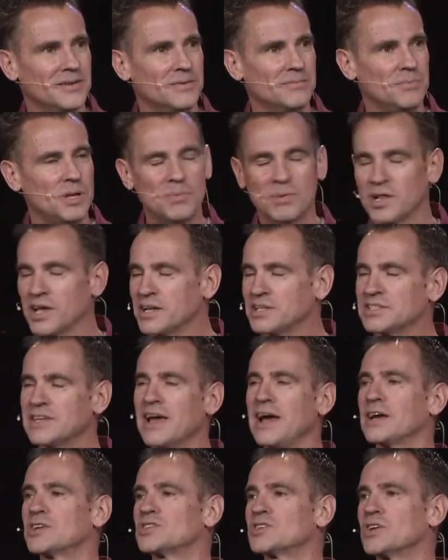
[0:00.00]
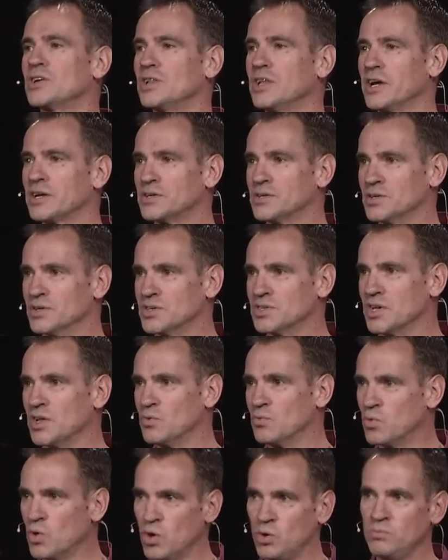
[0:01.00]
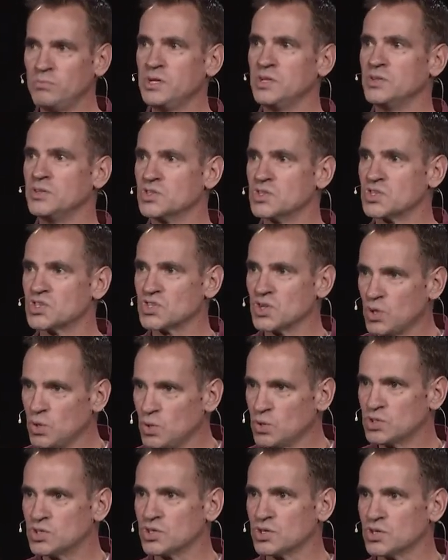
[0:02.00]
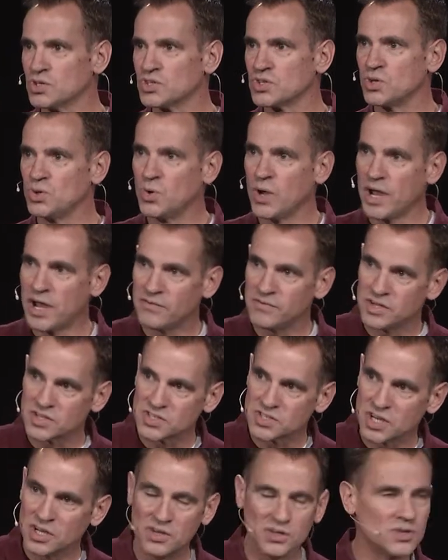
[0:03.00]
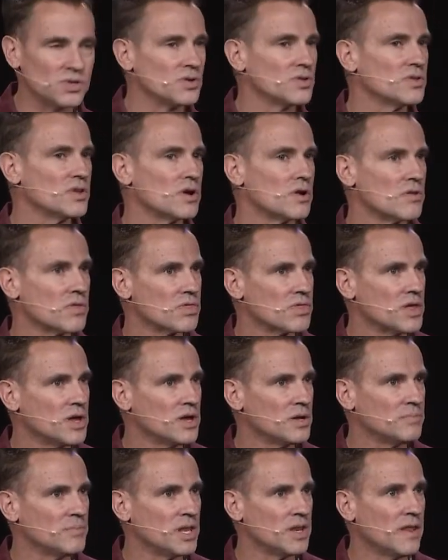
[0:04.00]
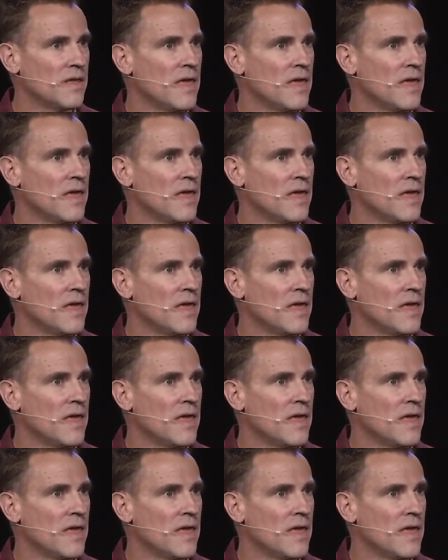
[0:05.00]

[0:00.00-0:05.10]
People like tax collectors and Roman soldiers who have us under their thumb,